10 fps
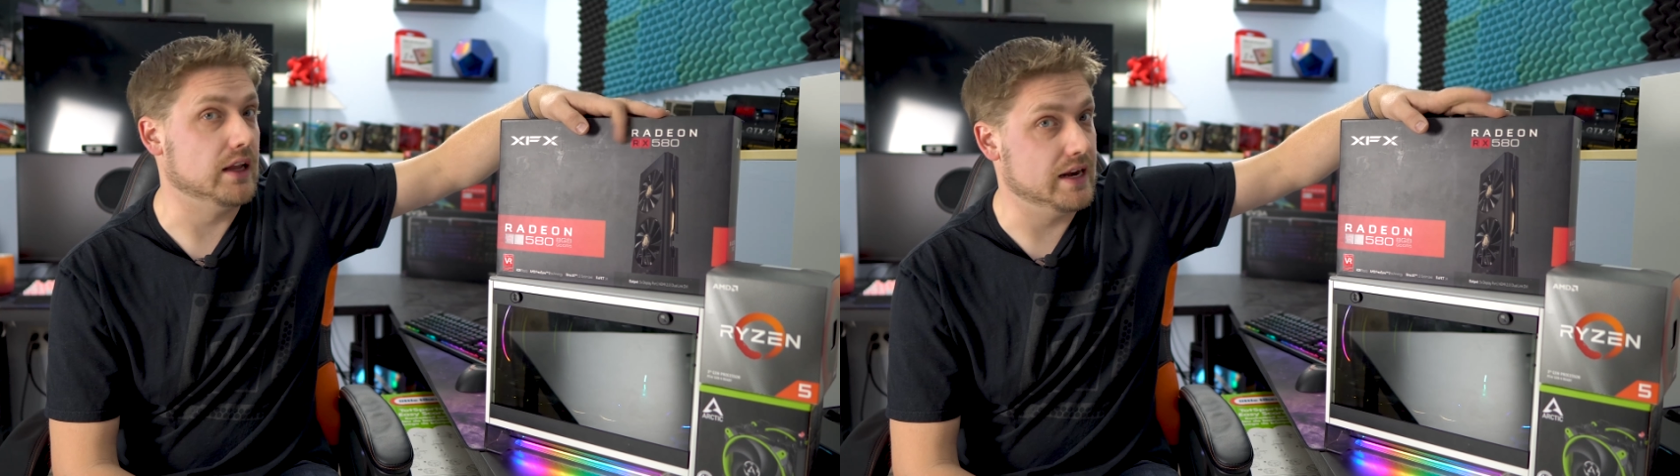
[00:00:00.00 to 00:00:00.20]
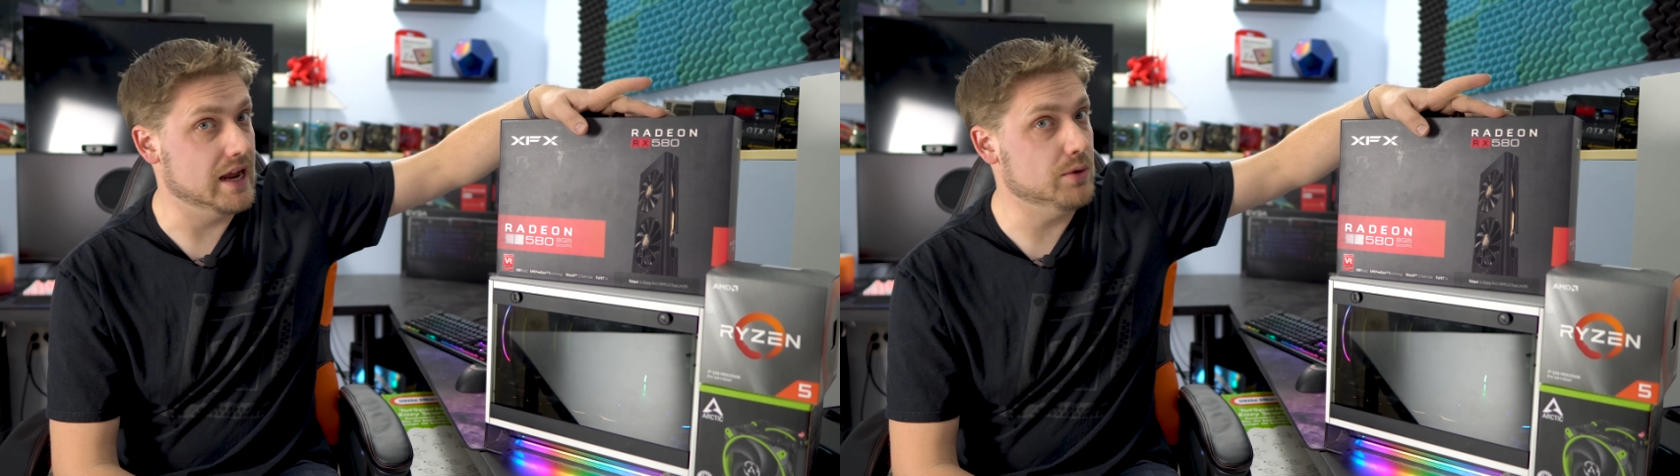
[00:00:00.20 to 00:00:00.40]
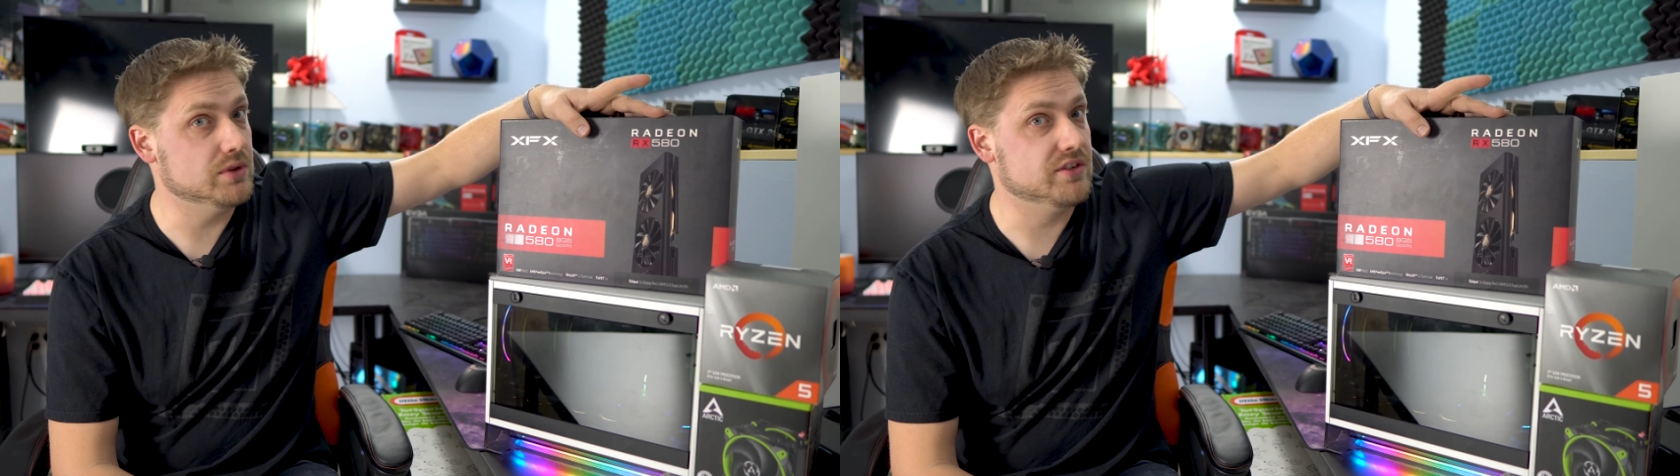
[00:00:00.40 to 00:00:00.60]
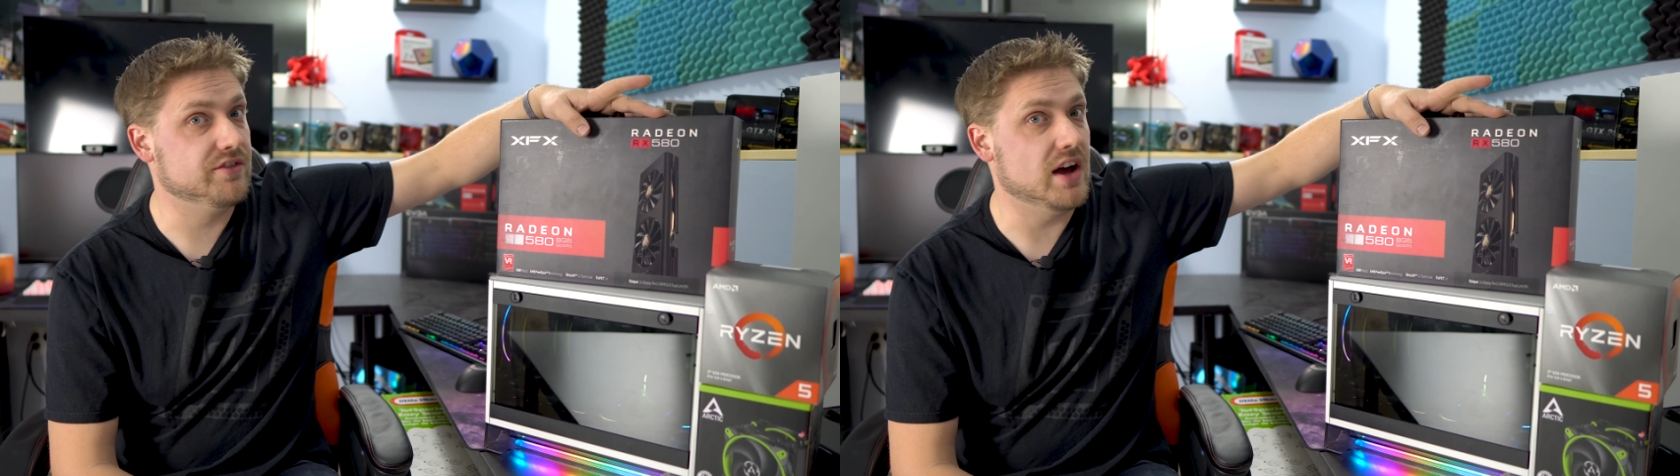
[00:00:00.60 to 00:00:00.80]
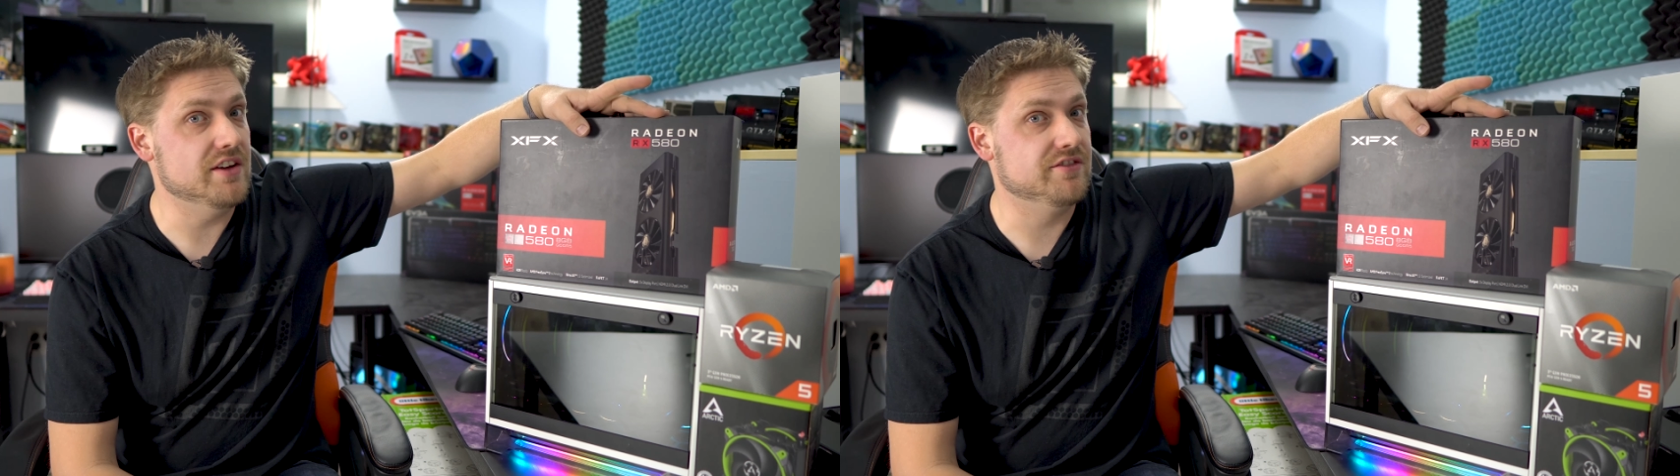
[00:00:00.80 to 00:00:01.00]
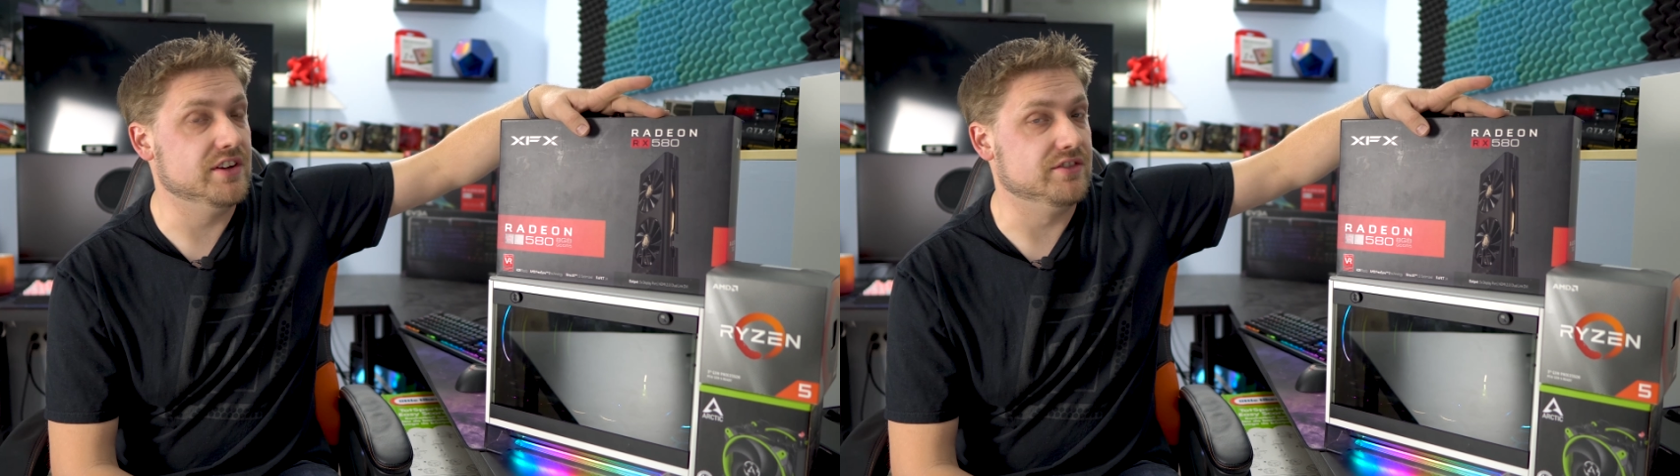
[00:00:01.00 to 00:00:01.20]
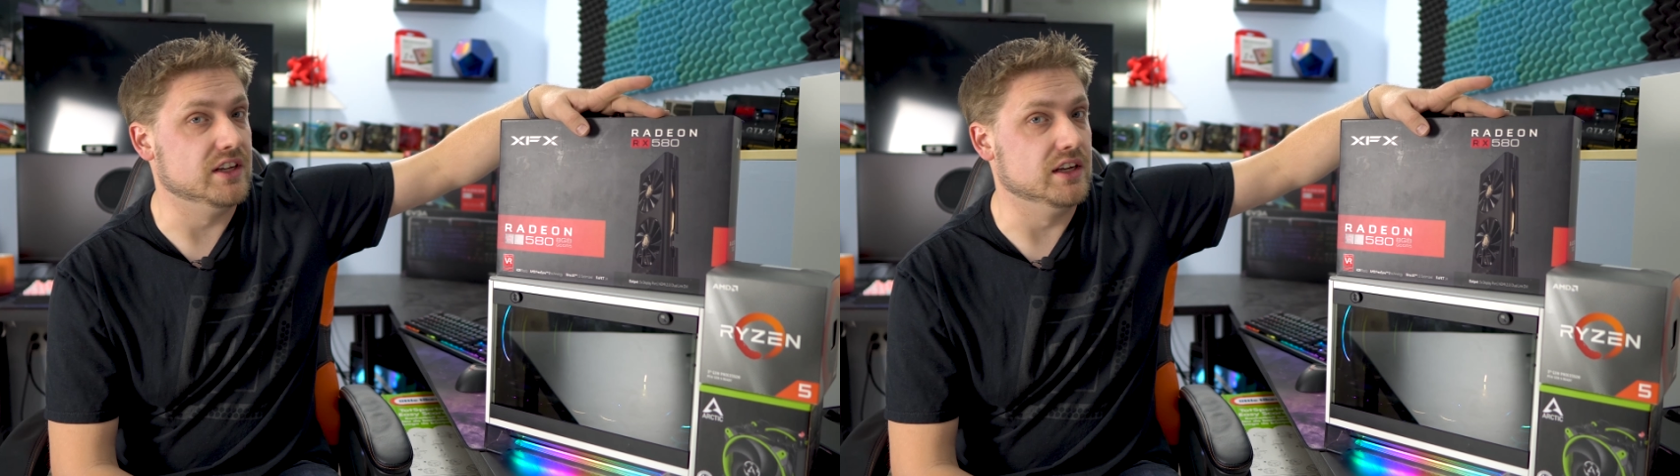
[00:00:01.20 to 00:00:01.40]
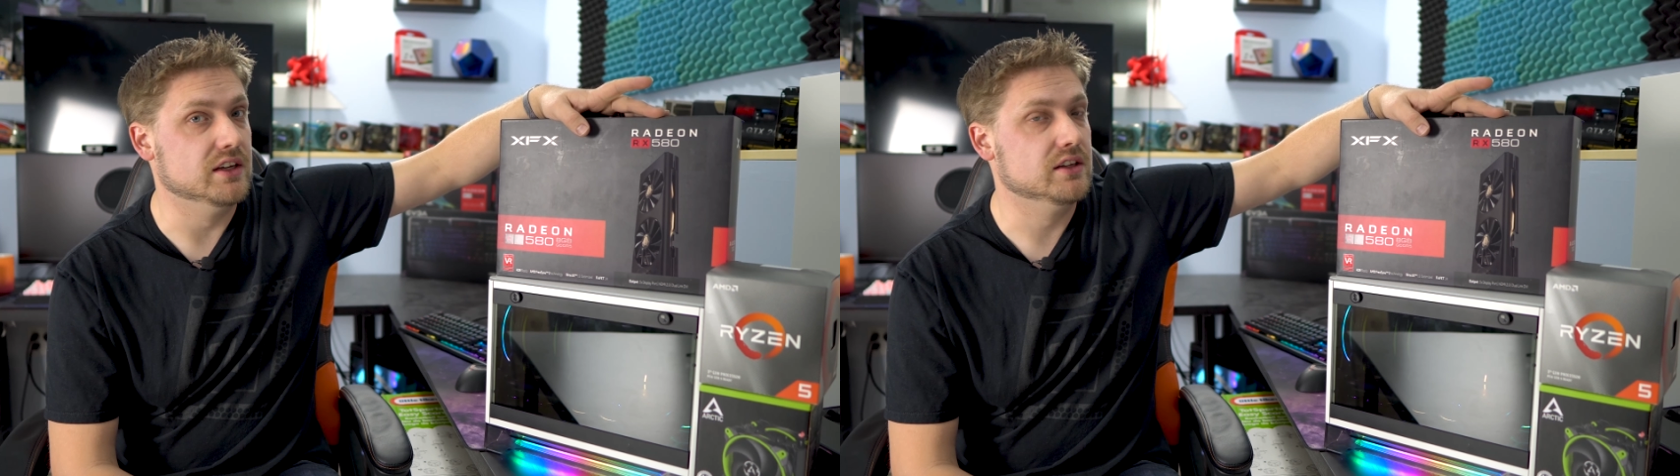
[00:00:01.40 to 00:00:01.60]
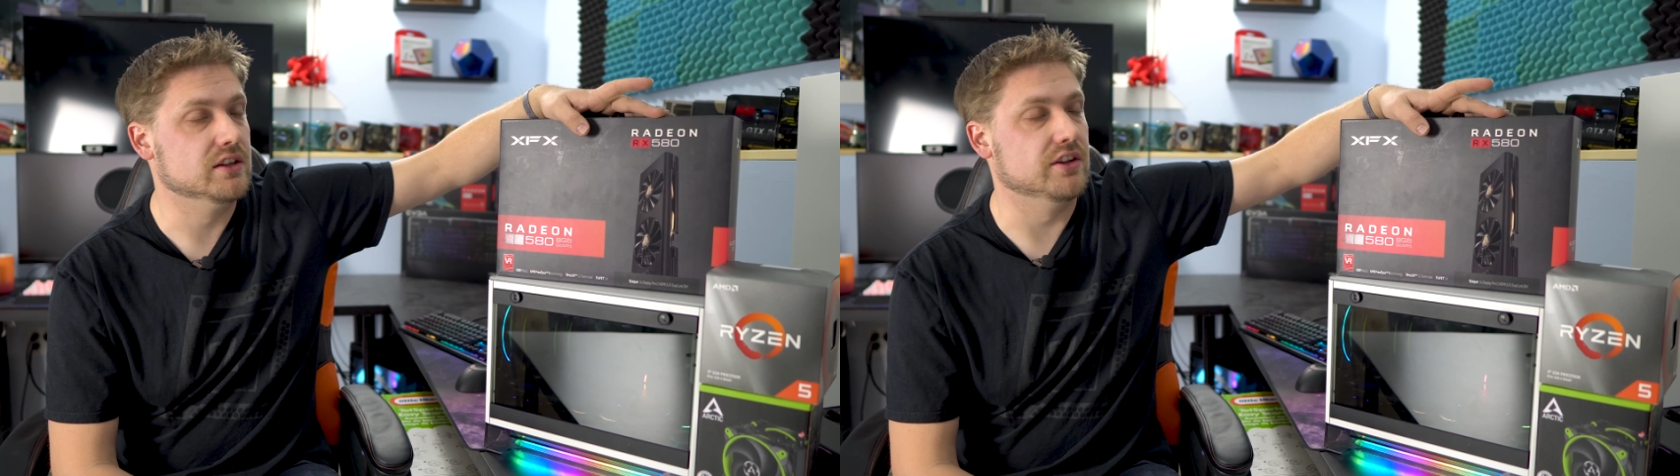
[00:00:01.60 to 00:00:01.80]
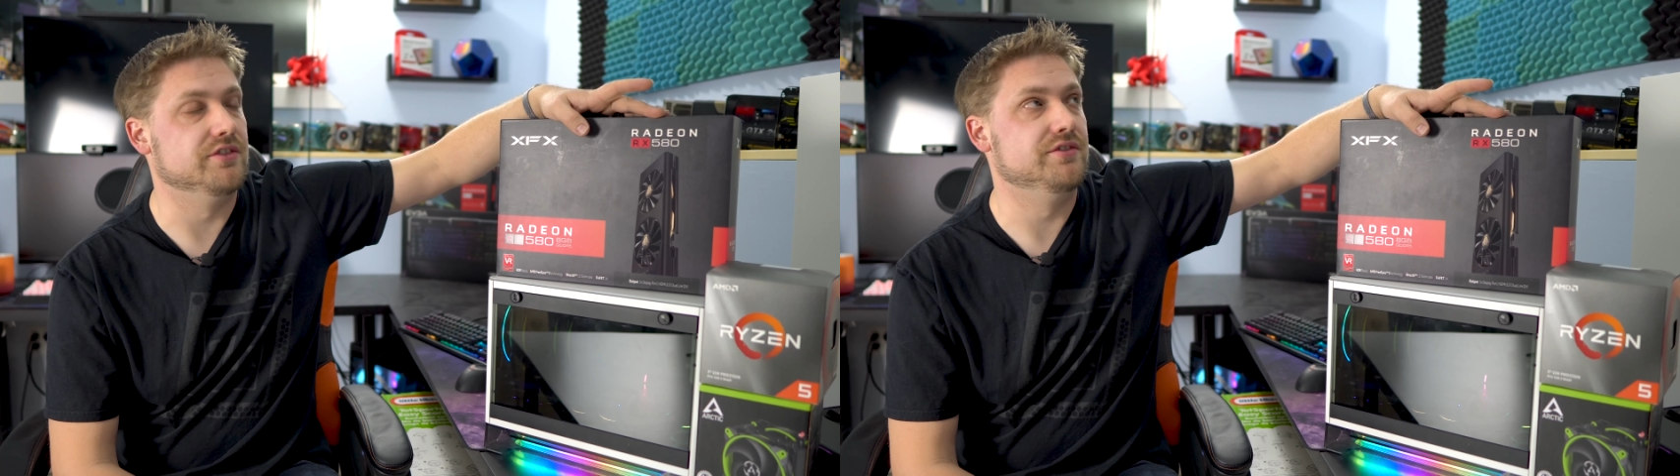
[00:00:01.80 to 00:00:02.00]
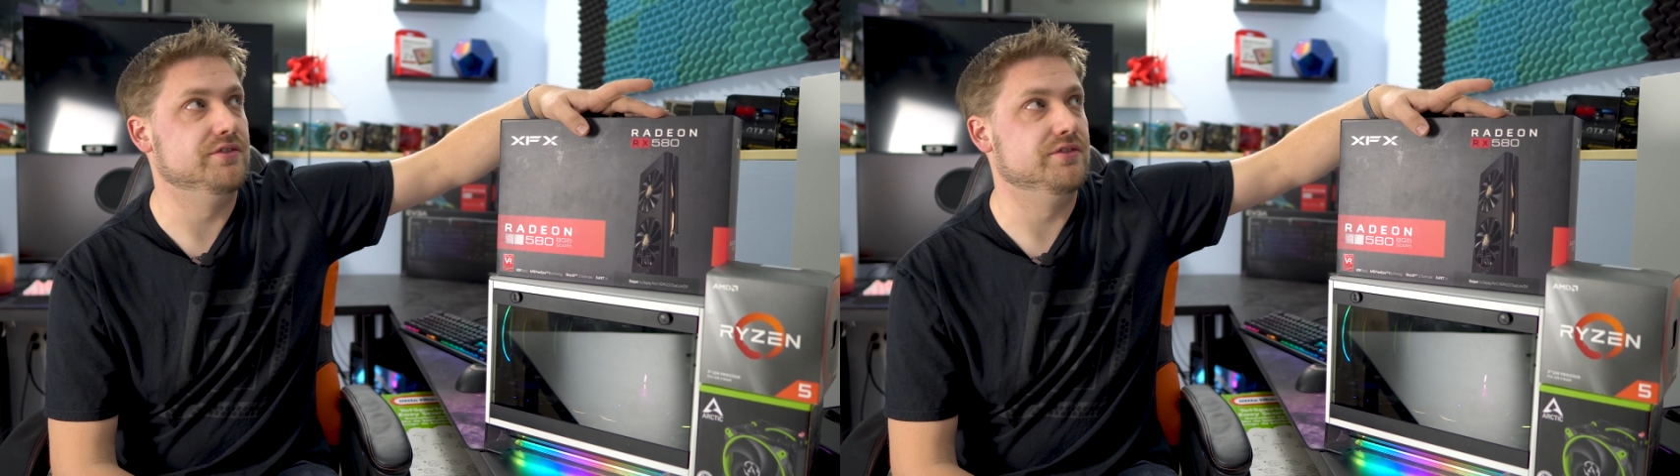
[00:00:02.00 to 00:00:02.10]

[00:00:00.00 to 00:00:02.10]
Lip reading: And now with the 550, the